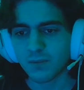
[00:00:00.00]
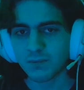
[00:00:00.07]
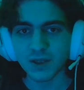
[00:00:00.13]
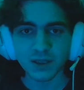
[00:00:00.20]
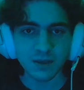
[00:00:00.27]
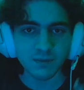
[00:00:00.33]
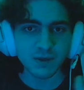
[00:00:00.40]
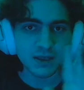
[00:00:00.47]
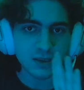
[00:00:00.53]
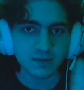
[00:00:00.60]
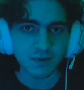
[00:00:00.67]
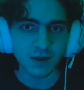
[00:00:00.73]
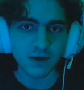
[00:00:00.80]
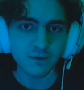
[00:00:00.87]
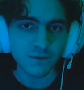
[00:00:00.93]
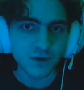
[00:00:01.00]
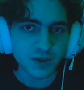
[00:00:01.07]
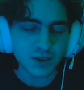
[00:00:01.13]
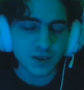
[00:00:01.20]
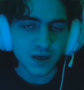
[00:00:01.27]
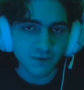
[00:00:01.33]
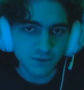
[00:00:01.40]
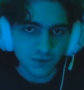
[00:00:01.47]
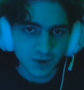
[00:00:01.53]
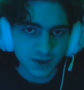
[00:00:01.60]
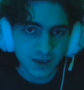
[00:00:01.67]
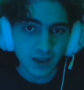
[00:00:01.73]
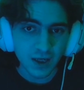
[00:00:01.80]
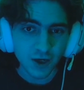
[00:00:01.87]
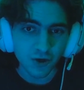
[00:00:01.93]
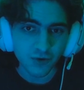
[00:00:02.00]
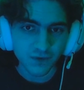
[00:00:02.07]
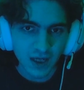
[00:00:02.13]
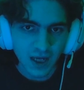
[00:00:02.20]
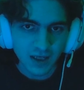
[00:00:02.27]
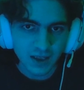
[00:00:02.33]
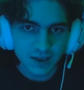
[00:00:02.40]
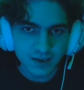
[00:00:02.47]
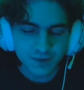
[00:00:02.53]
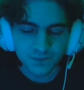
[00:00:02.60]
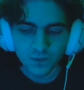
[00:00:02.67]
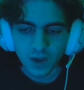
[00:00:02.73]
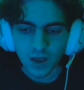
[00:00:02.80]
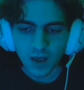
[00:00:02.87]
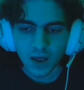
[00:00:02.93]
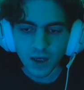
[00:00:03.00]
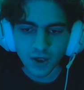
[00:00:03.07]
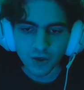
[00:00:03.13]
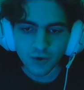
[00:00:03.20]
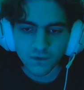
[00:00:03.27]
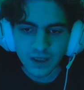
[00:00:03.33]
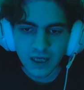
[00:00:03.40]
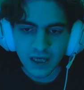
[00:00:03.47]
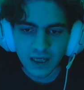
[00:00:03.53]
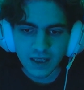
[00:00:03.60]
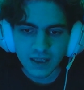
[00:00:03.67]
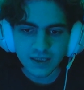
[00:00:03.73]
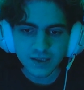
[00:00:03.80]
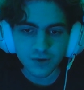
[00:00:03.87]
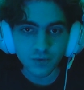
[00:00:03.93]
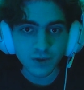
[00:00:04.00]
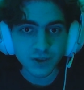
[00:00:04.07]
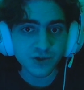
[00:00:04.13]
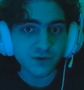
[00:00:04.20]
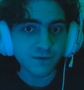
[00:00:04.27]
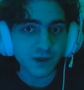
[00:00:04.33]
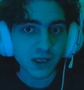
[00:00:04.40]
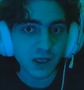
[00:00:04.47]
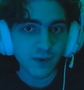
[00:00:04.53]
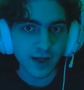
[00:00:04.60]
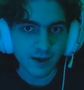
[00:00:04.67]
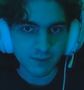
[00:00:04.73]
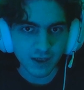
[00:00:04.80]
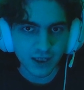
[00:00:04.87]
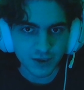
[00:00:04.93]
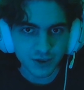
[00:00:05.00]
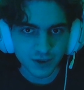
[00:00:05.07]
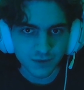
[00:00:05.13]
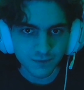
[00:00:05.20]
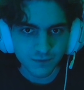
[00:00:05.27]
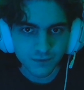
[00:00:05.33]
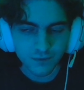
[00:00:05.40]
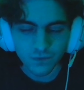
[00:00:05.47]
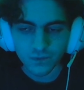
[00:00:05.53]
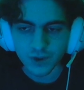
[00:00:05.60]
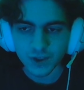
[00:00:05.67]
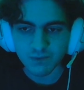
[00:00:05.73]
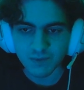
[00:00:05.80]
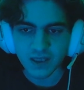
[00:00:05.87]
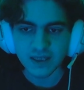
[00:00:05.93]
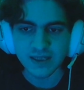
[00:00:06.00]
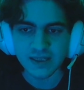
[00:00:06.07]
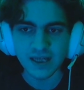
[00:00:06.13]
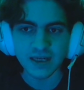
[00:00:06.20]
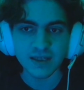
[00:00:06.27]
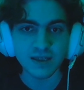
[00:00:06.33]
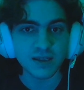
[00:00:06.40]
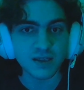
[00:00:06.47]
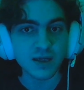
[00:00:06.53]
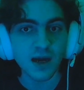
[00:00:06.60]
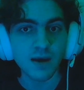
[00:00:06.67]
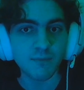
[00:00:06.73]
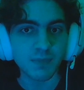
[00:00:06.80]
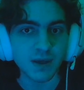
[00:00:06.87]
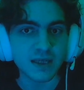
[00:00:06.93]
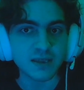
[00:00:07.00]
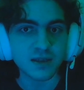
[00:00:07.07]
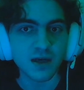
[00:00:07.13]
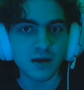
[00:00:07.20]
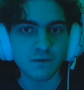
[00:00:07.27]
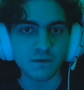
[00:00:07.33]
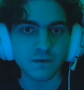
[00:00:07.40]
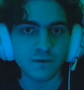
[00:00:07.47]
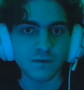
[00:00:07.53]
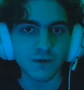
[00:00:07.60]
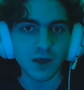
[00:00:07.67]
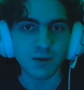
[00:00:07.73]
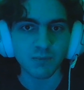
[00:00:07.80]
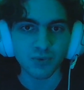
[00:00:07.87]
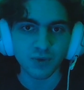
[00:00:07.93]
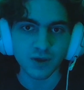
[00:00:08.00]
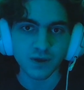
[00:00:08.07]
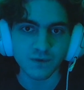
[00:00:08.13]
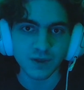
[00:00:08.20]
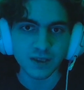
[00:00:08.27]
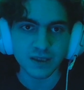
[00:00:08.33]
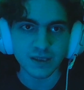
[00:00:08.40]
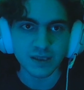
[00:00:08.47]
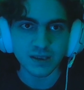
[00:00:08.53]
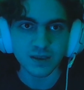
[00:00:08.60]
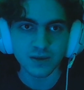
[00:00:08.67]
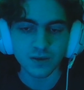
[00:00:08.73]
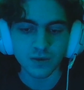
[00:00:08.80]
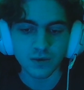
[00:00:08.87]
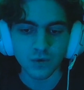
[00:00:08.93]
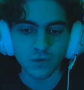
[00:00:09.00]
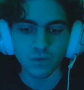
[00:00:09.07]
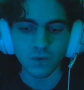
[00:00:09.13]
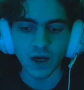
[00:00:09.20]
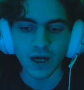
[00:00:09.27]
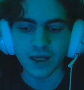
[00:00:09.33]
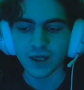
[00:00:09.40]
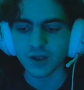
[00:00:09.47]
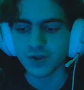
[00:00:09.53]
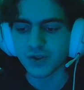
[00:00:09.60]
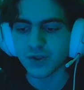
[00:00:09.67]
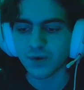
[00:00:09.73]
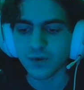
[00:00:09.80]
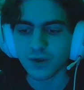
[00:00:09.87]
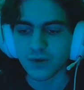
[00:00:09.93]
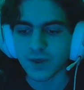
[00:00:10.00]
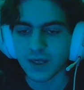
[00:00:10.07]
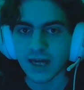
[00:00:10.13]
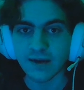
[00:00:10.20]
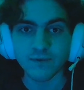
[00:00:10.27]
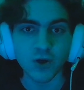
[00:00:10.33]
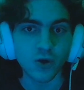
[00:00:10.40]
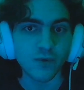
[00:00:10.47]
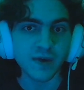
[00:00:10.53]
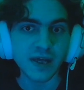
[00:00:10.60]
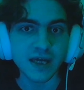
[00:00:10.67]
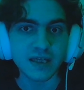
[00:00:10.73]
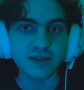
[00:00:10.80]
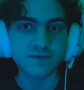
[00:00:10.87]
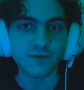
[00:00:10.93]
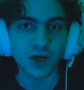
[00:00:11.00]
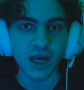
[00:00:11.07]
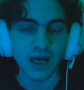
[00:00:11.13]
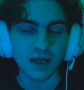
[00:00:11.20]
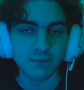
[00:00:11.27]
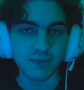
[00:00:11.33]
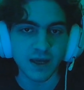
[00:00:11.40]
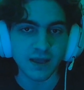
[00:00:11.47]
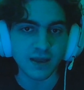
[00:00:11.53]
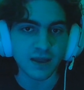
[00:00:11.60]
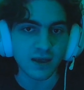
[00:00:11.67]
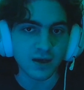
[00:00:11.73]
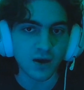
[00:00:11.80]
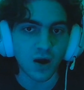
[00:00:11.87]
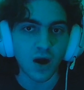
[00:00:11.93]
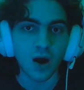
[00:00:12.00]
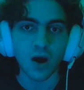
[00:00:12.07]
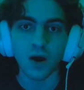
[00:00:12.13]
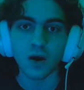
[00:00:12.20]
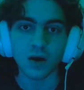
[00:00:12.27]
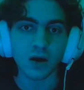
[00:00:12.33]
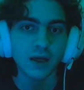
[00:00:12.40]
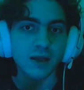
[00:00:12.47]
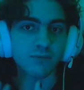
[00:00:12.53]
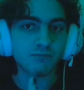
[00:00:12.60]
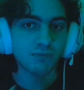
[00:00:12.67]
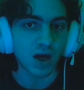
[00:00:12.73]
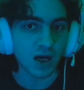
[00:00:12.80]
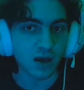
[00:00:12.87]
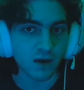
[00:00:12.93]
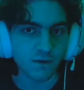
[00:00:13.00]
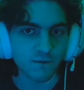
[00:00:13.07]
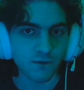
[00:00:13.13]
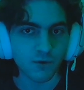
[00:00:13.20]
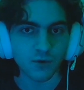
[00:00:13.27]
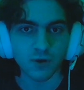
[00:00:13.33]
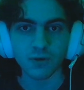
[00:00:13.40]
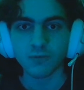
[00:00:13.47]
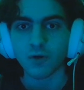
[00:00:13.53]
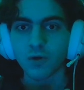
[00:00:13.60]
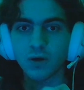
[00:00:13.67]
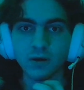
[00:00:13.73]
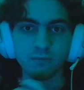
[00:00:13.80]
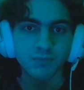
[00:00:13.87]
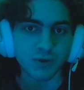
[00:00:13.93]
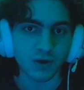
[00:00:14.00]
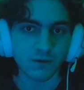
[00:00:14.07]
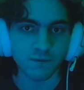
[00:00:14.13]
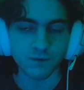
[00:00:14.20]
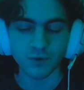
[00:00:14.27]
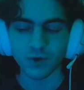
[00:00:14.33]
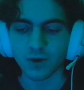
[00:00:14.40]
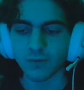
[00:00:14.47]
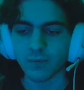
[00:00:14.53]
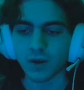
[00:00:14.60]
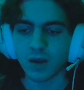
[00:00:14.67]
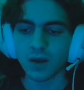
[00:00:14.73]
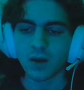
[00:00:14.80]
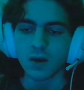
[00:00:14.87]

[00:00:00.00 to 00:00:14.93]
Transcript: But let me explain first off what an OVA is. An OVA is original video animation, which means that it is not based off of a previous writing. So you can have OVAs for anime that are in manga form or in book form